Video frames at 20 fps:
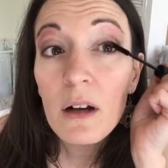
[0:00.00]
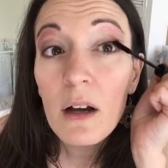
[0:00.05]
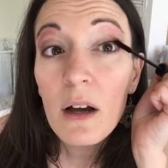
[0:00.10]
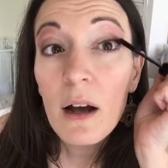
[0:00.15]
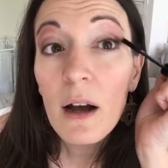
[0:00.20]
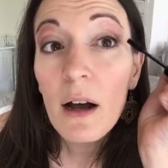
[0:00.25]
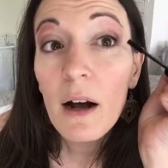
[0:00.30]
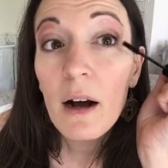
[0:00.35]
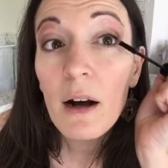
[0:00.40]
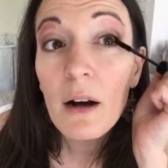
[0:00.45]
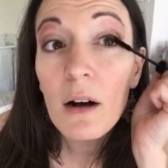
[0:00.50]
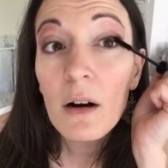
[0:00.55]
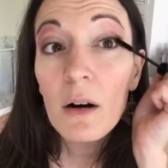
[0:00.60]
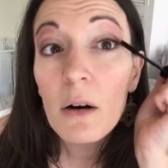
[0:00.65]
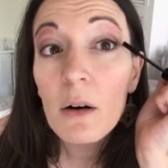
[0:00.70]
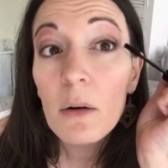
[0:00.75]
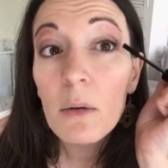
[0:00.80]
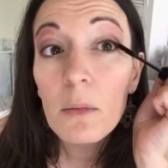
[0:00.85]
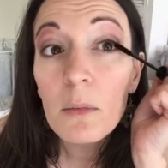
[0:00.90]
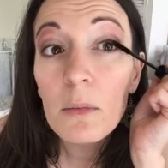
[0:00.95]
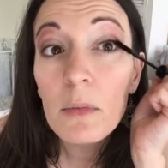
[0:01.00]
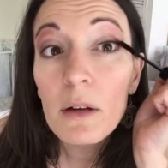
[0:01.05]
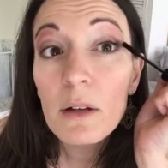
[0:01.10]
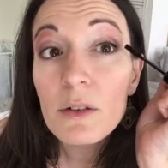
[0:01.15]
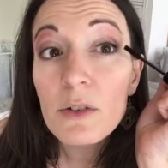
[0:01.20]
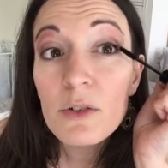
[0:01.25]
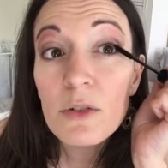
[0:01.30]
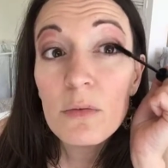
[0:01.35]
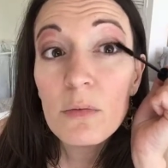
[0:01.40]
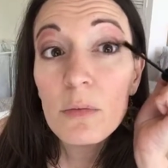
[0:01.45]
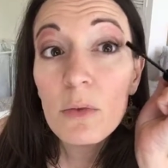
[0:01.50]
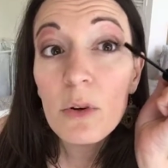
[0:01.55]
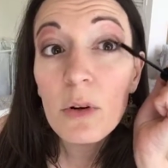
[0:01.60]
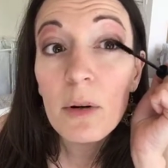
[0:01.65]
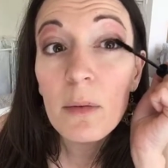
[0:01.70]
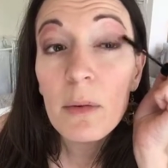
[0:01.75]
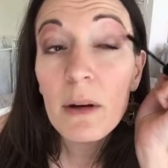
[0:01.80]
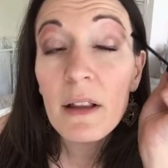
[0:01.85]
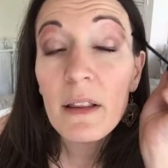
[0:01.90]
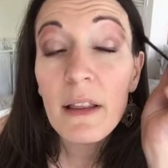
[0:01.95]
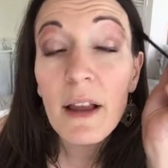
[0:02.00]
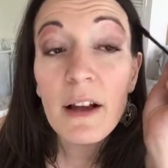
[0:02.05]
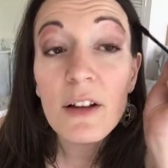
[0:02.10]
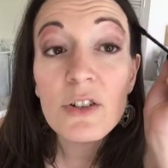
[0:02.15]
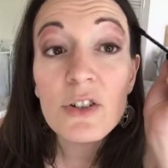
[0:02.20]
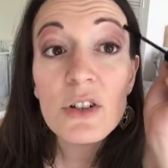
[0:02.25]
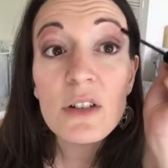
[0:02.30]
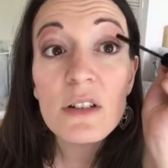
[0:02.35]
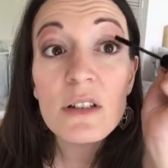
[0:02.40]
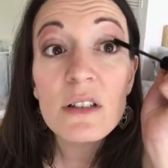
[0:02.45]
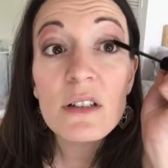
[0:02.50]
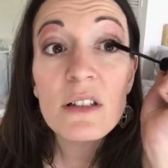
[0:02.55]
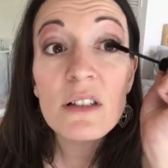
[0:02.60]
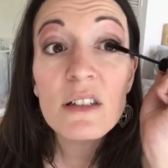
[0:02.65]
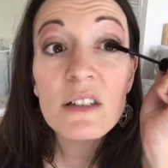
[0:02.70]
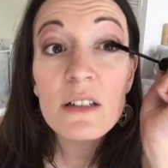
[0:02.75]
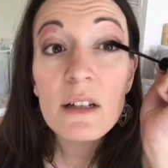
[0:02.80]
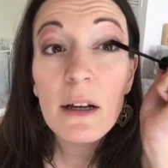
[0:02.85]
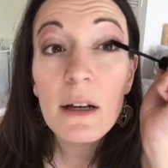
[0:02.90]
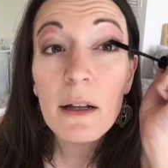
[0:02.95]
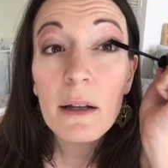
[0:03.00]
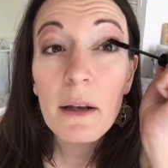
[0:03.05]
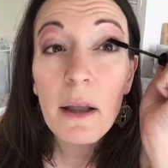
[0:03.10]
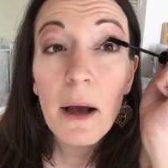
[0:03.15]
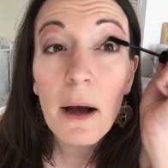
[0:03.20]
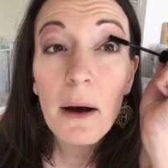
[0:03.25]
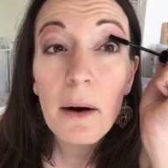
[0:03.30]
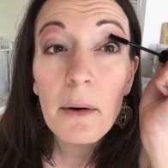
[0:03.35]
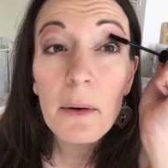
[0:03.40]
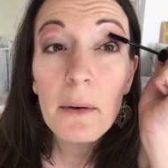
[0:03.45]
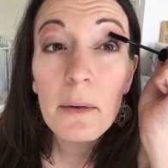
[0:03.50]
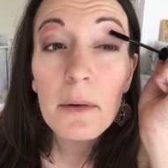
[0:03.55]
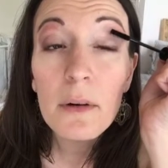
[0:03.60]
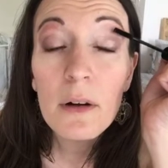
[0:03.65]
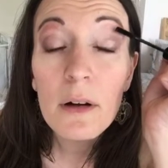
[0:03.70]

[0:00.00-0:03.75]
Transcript: how much more my lashes stand out.